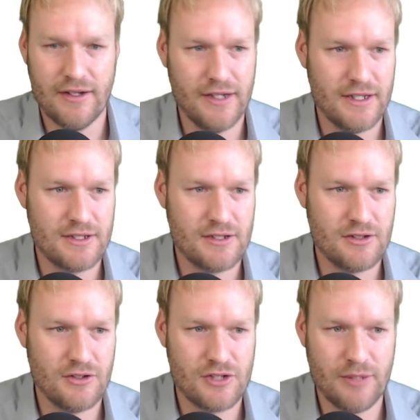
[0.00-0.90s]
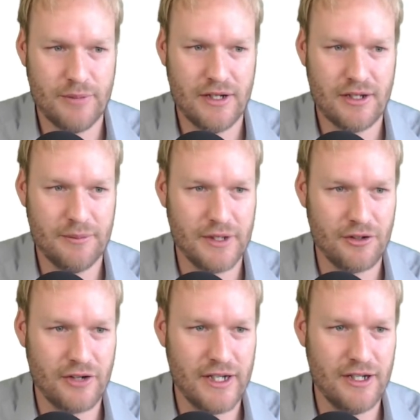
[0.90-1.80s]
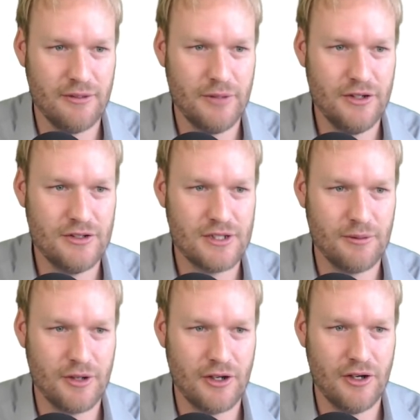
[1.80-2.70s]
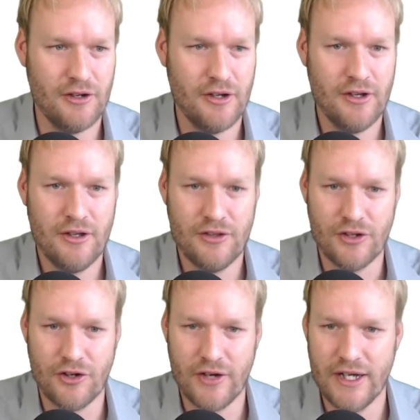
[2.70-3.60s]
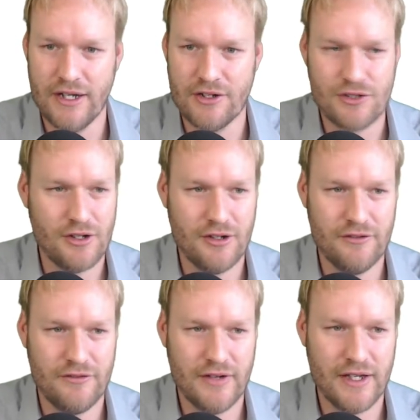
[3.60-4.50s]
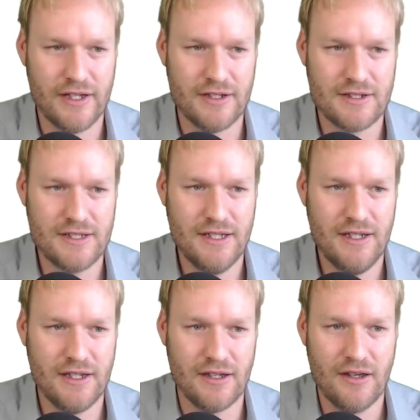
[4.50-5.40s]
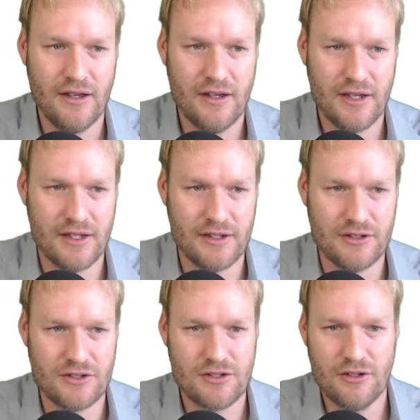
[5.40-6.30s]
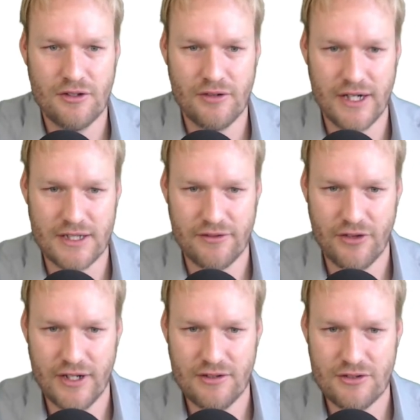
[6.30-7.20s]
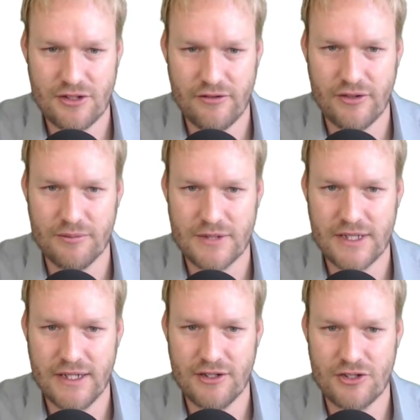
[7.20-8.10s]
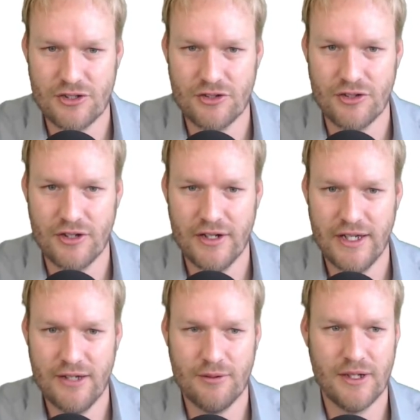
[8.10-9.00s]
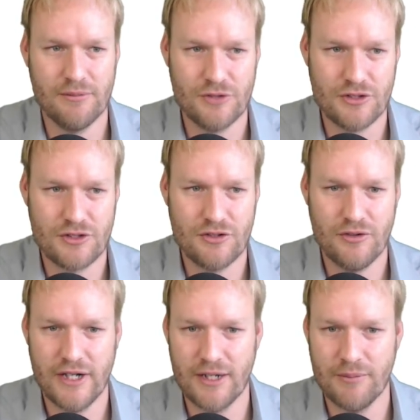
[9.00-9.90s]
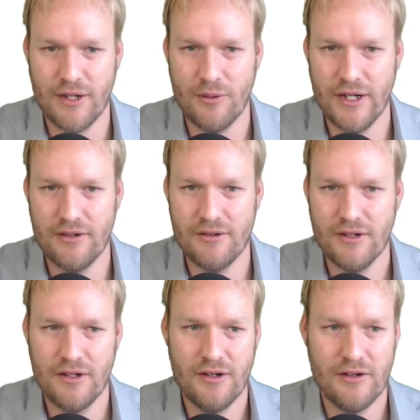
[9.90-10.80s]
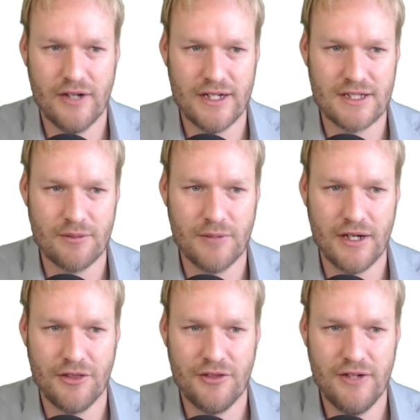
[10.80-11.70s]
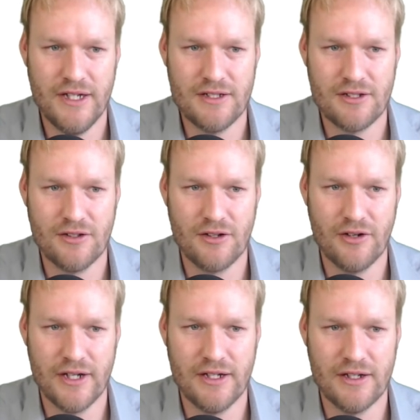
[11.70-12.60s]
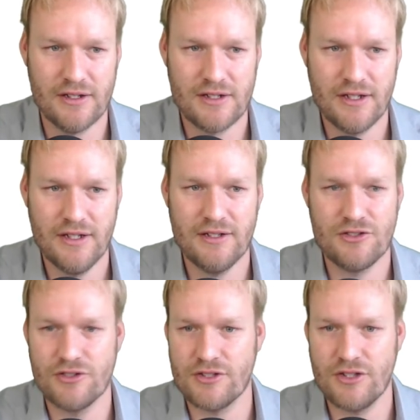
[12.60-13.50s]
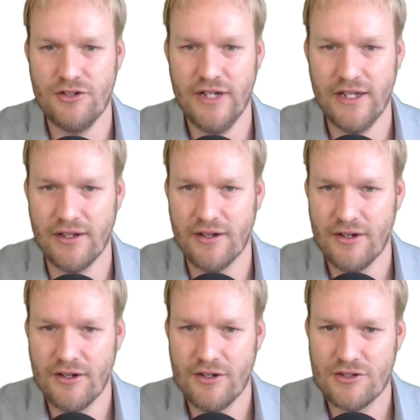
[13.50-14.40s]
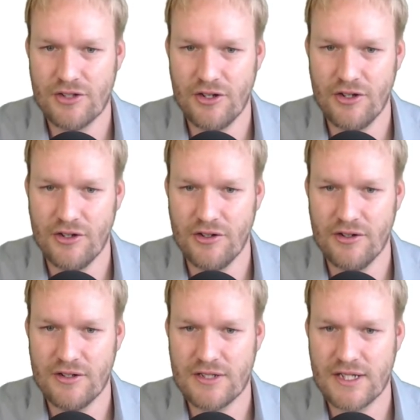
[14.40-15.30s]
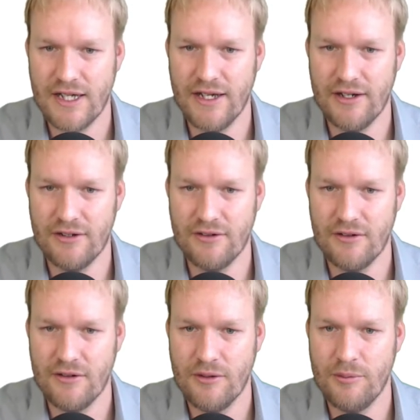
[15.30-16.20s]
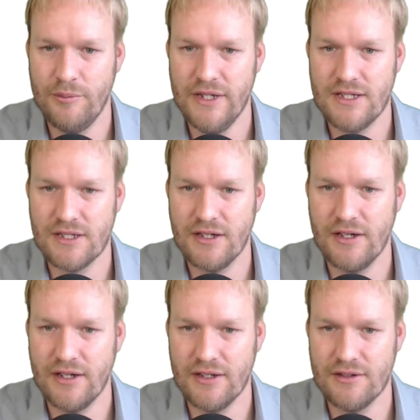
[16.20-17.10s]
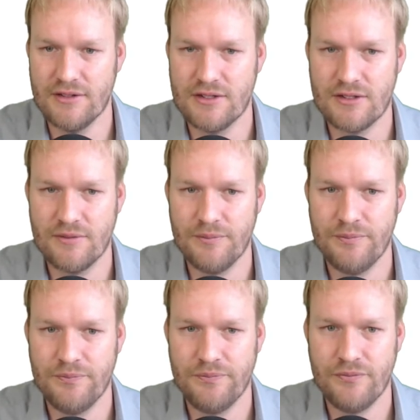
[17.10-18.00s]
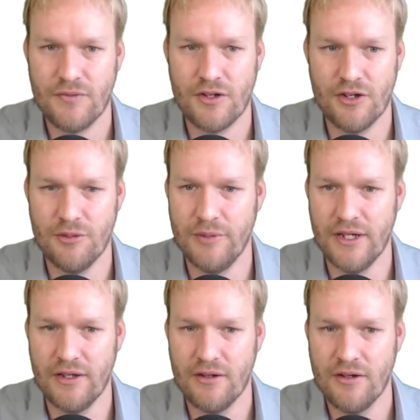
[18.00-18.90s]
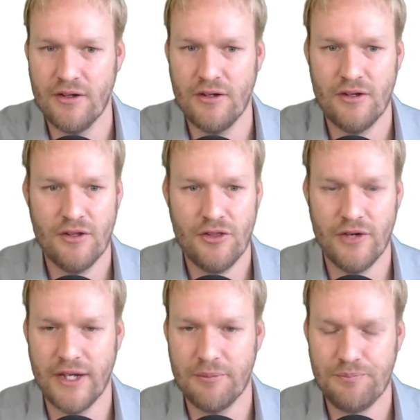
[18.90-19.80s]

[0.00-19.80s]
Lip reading: let's jump out. I'm in gradient mode, so I'm going to go, the gradient of AC is rise over run. So from C to A, well, I'm just running by 1, rising by 3. So the gradient is just 3. So tan beta is going to be 3.